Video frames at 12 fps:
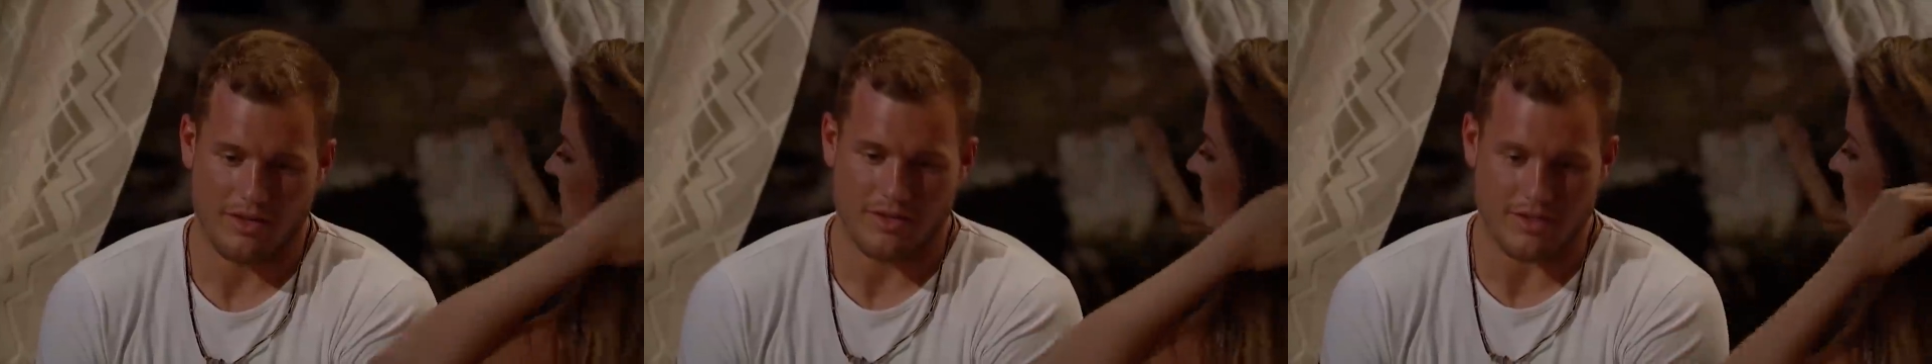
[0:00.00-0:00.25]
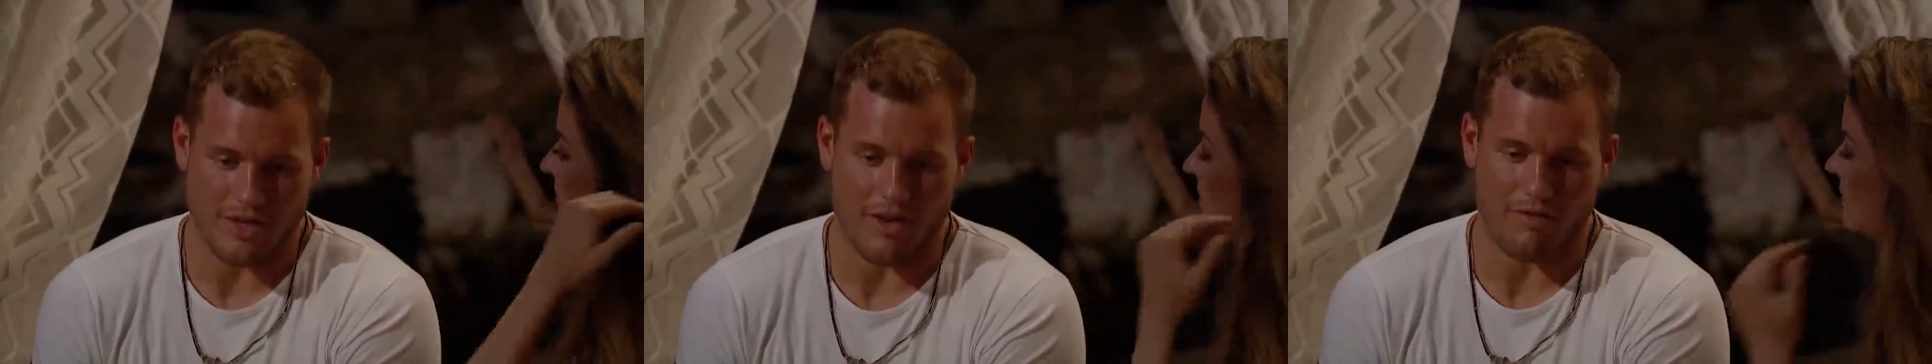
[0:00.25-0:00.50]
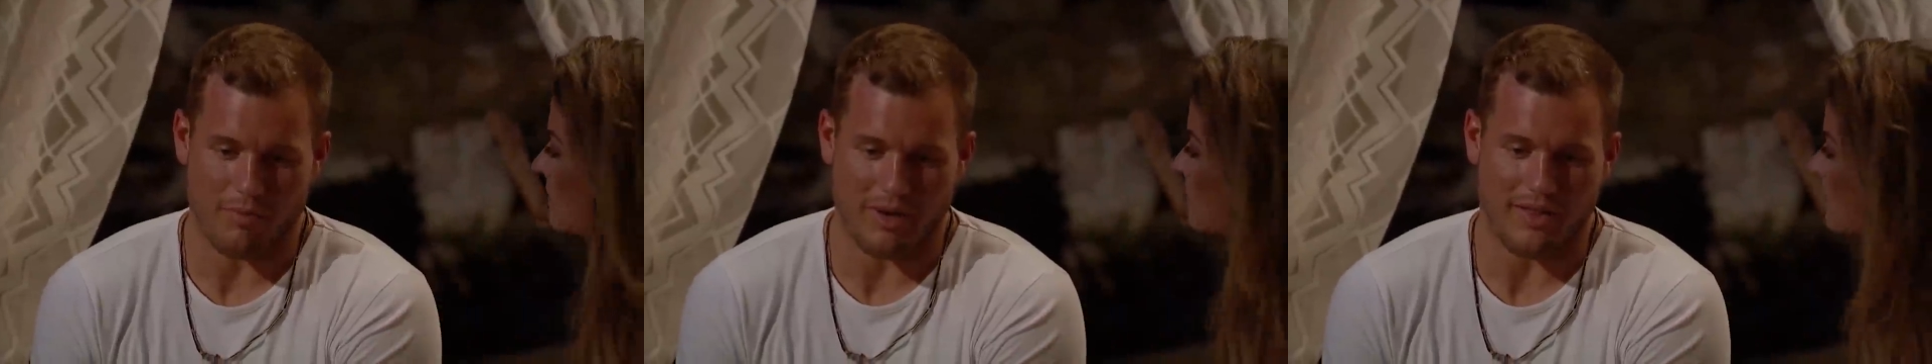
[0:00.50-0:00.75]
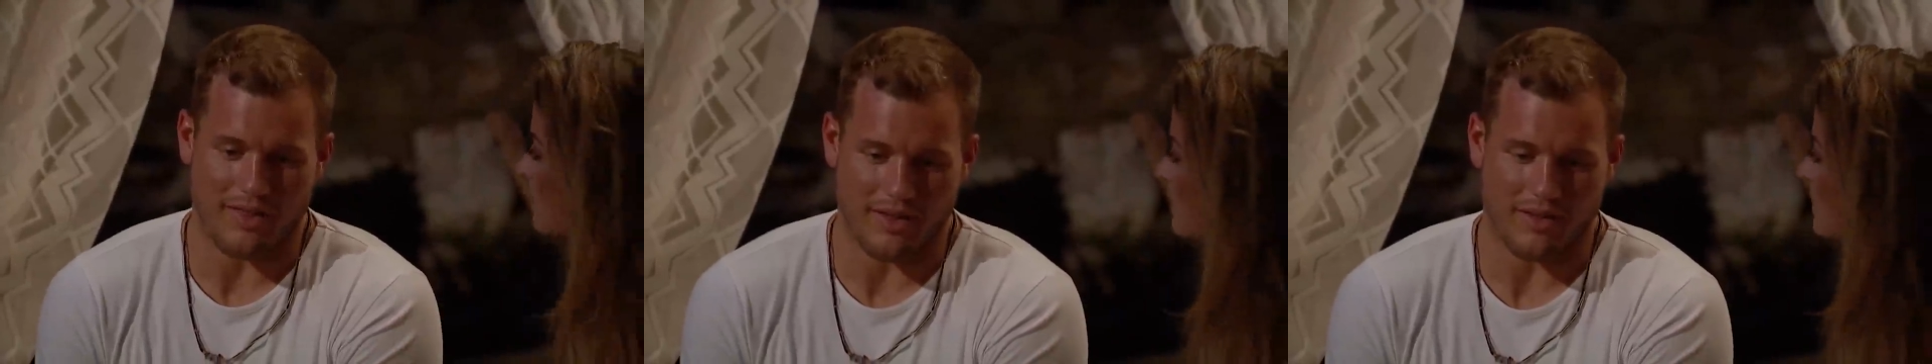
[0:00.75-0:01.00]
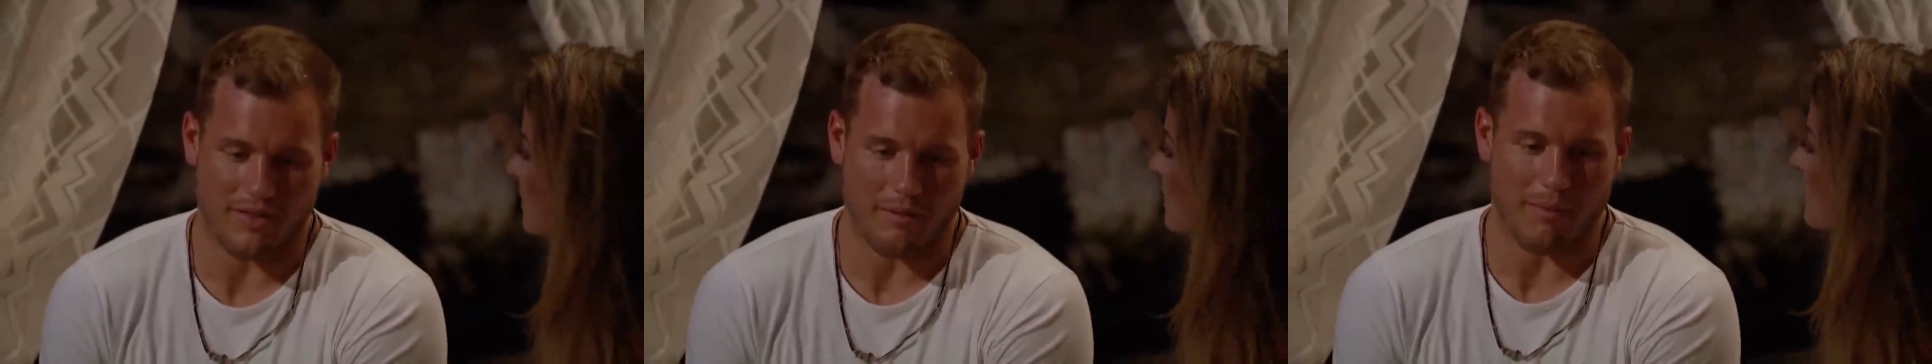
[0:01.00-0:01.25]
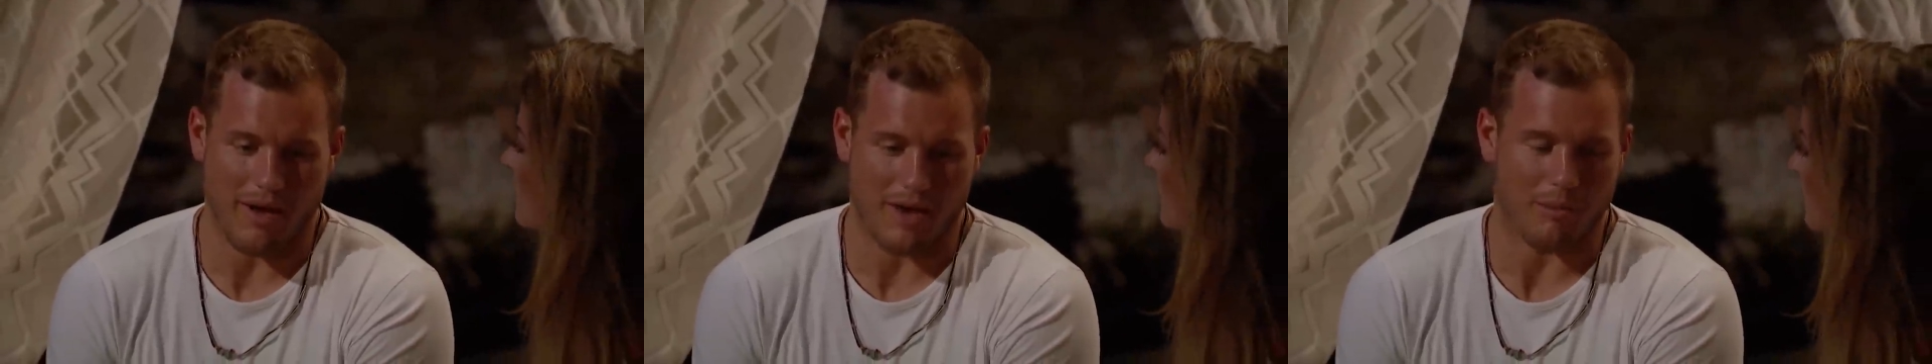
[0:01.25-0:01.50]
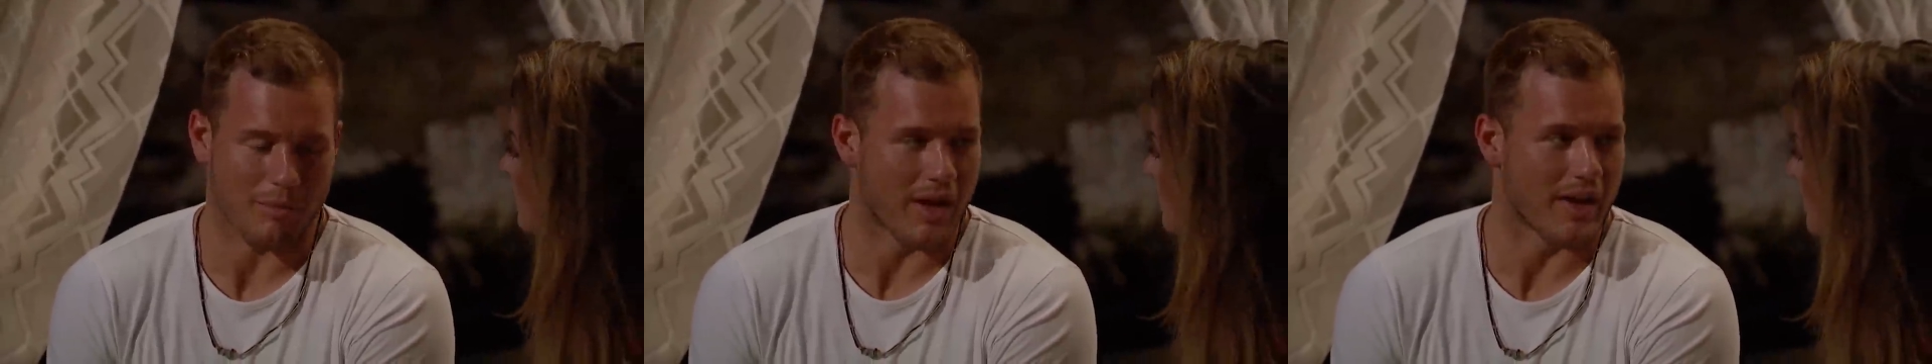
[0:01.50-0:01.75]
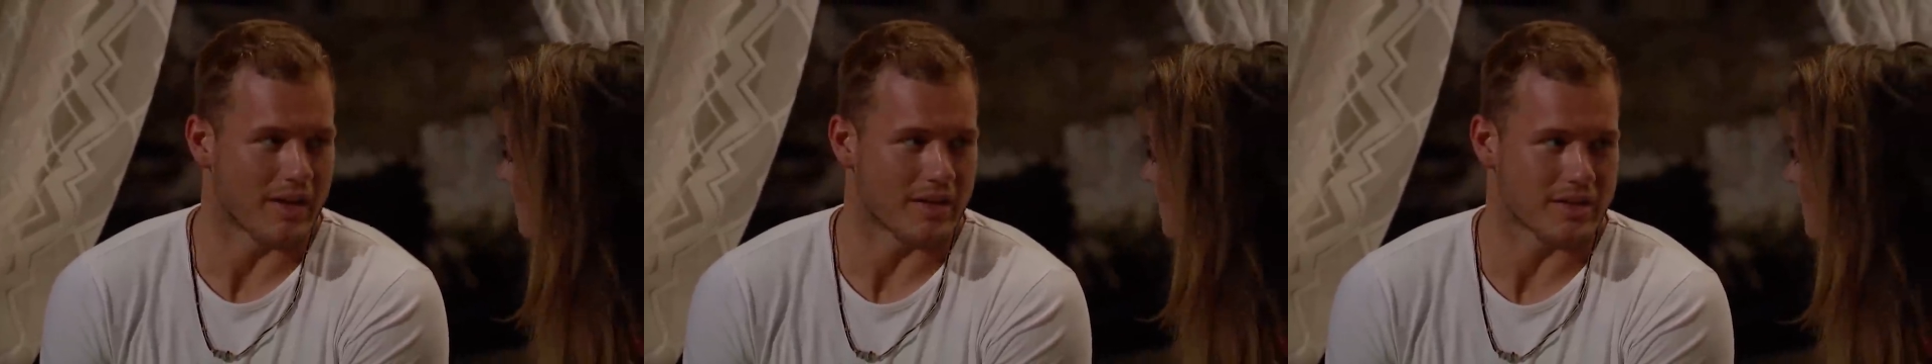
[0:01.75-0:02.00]
stuff, but I think the bottom
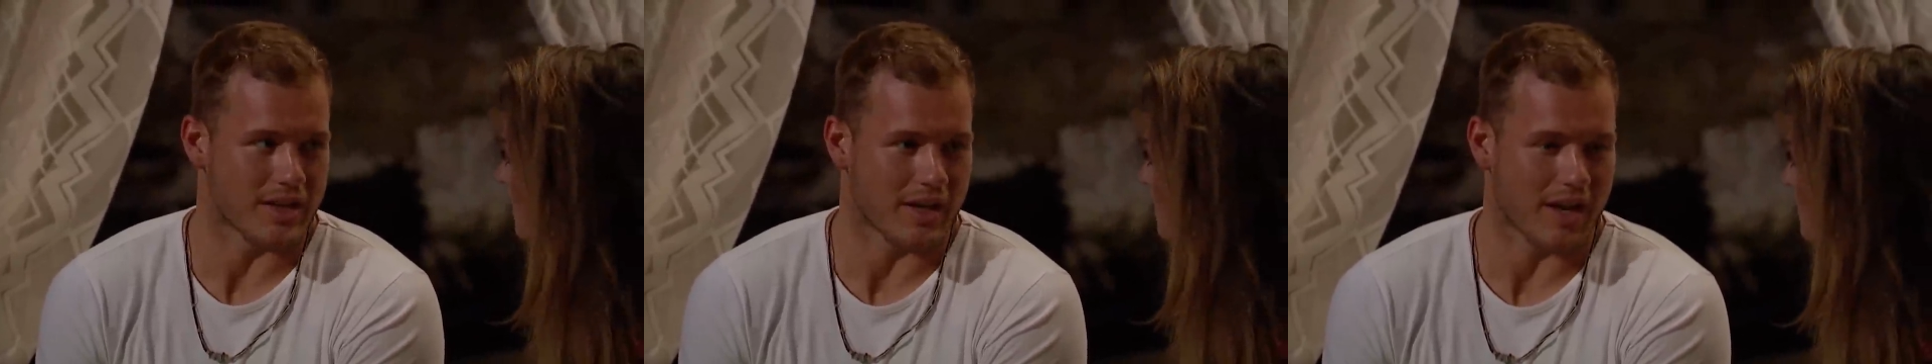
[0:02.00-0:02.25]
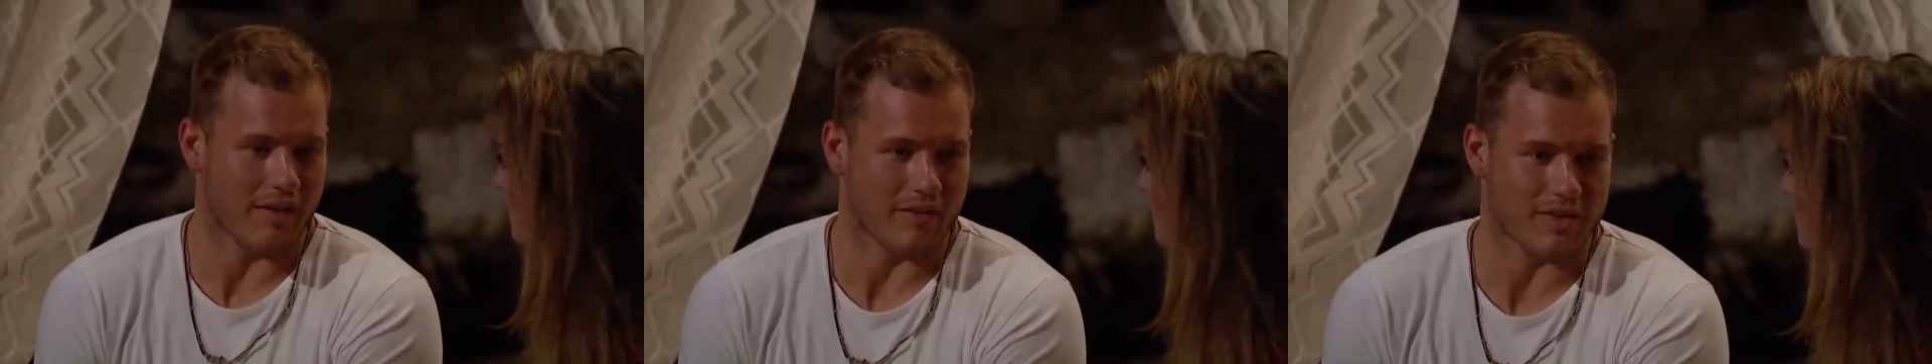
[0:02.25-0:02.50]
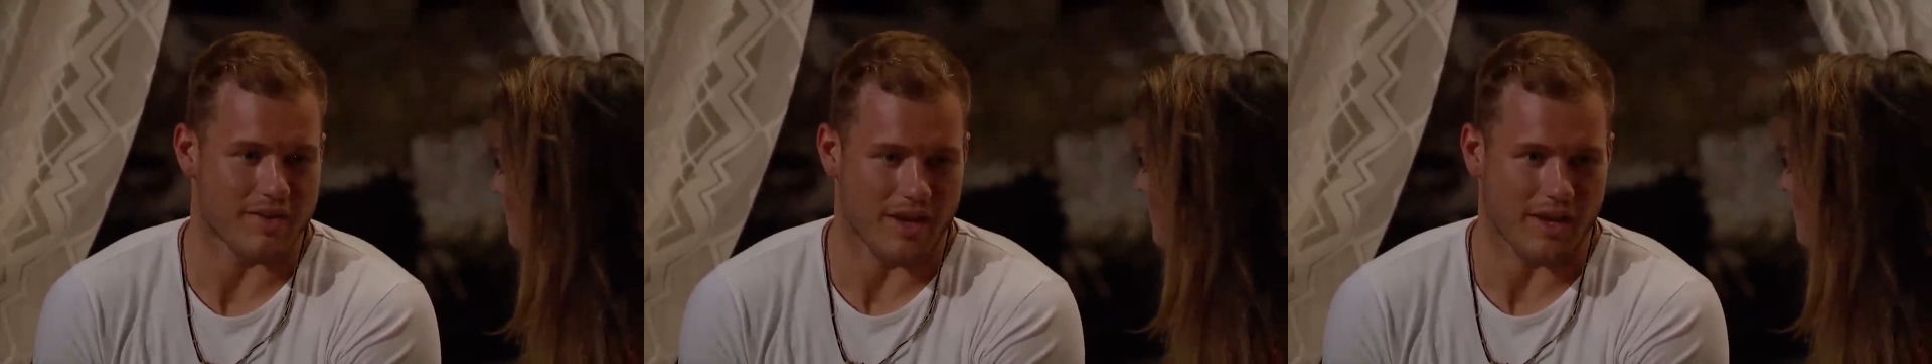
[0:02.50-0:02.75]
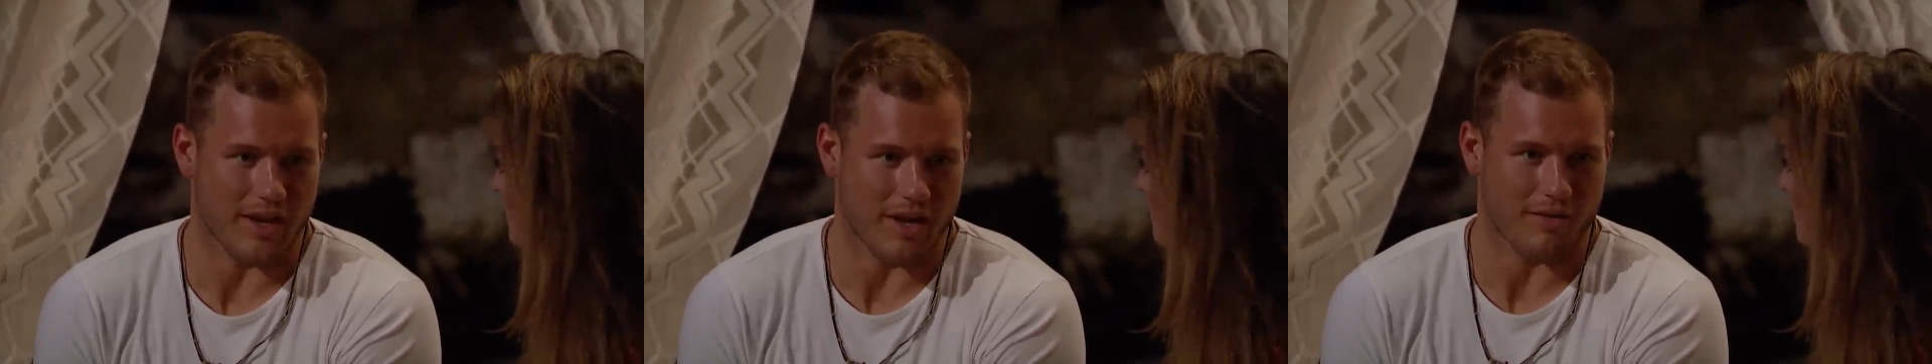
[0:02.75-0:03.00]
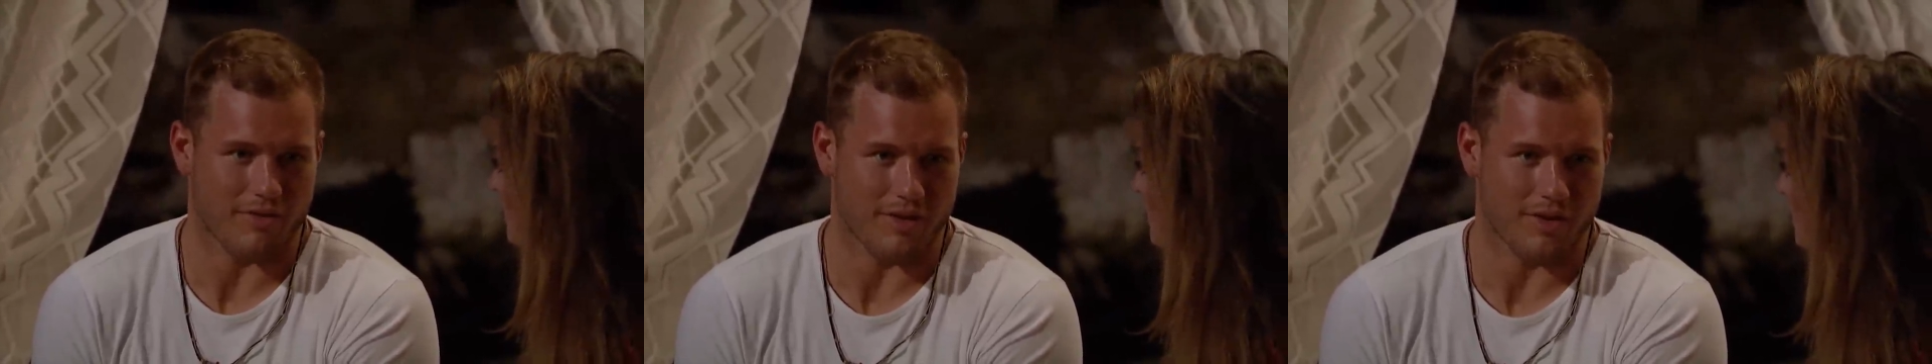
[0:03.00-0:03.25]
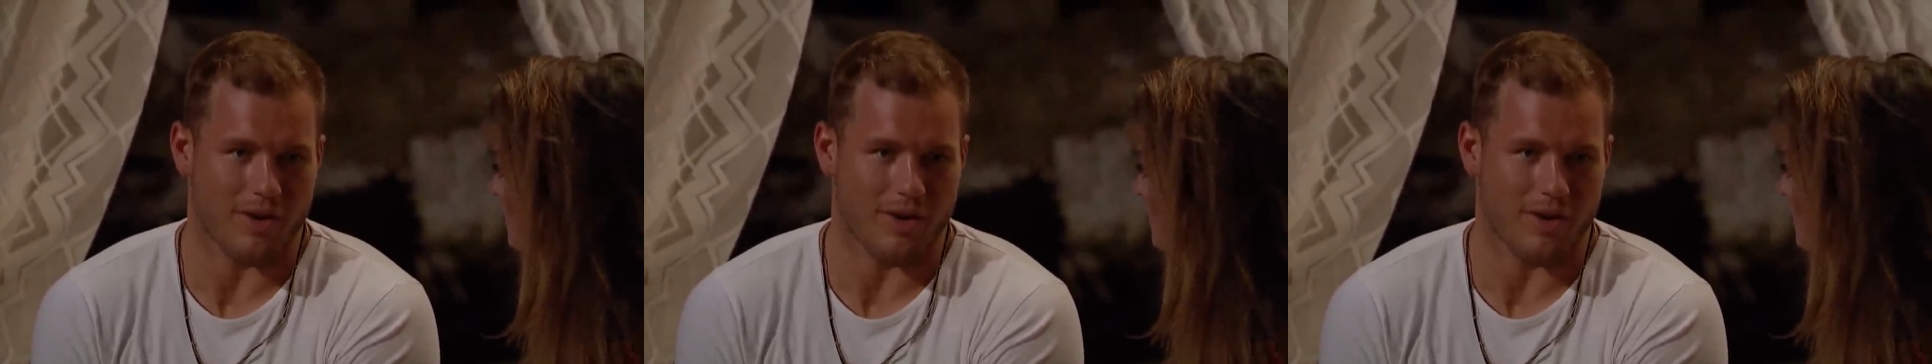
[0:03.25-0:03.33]
line is like, obviously I care for you,